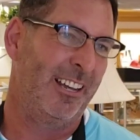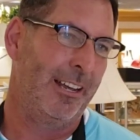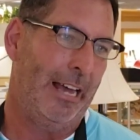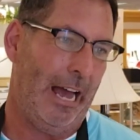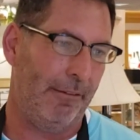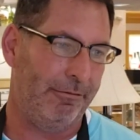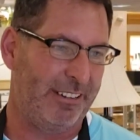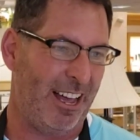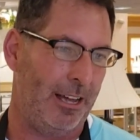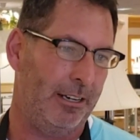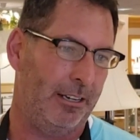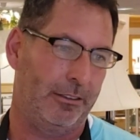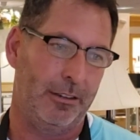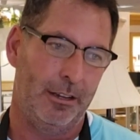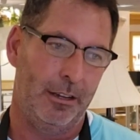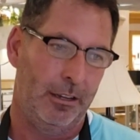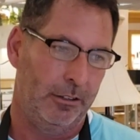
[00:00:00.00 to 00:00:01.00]
I've kind of
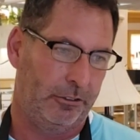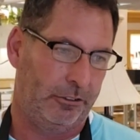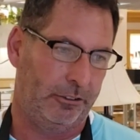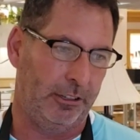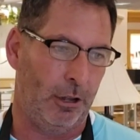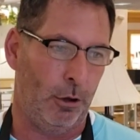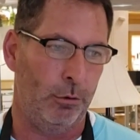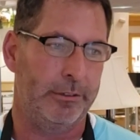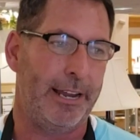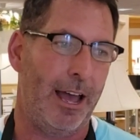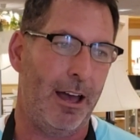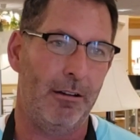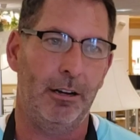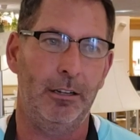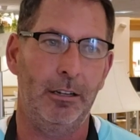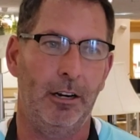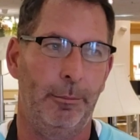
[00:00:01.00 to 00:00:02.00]
slowed down
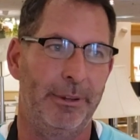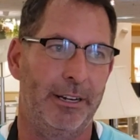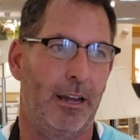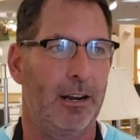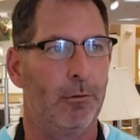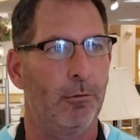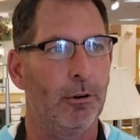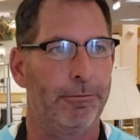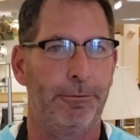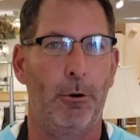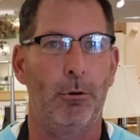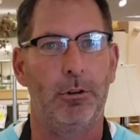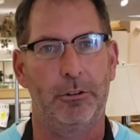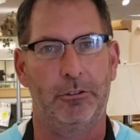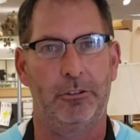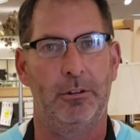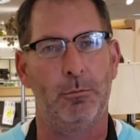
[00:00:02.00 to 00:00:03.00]
a little bit on it. We're
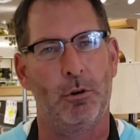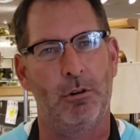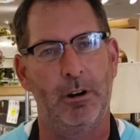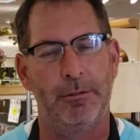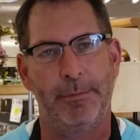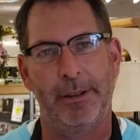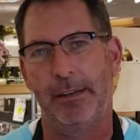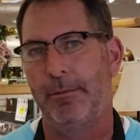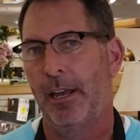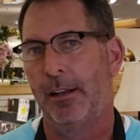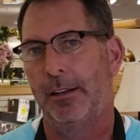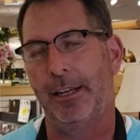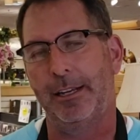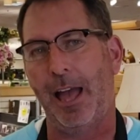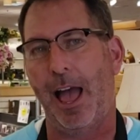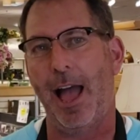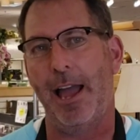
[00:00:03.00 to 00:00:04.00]
focusing more on
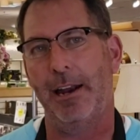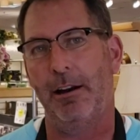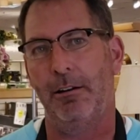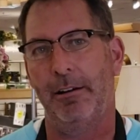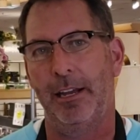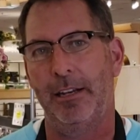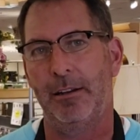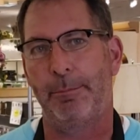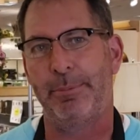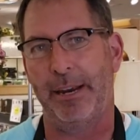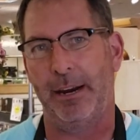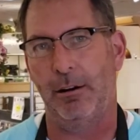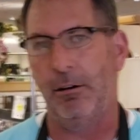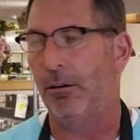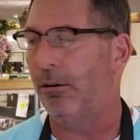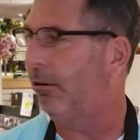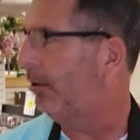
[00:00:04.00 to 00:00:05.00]
like higher end
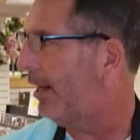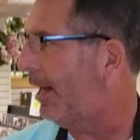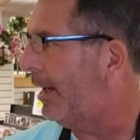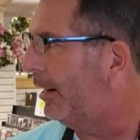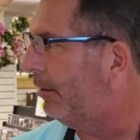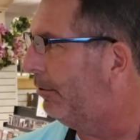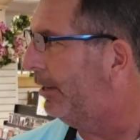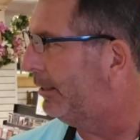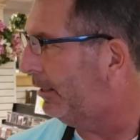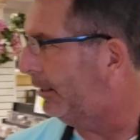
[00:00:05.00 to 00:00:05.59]
apparel, higher end